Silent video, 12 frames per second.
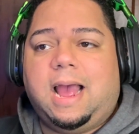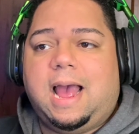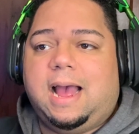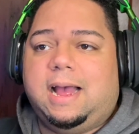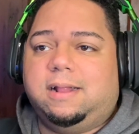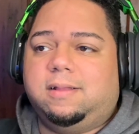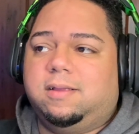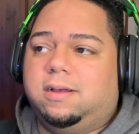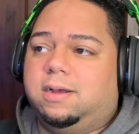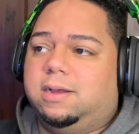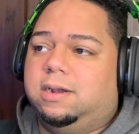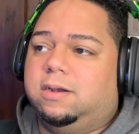And
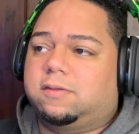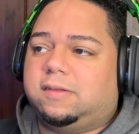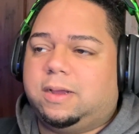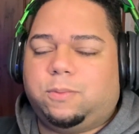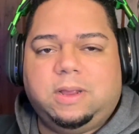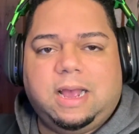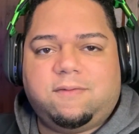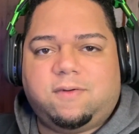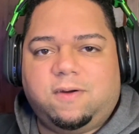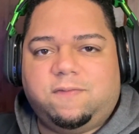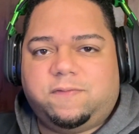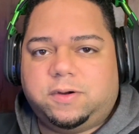it looks like we have
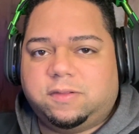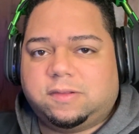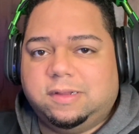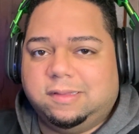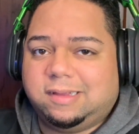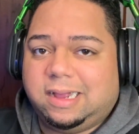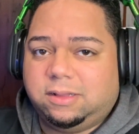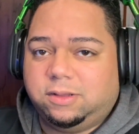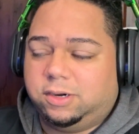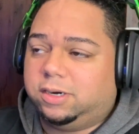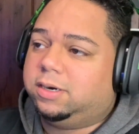our first contender,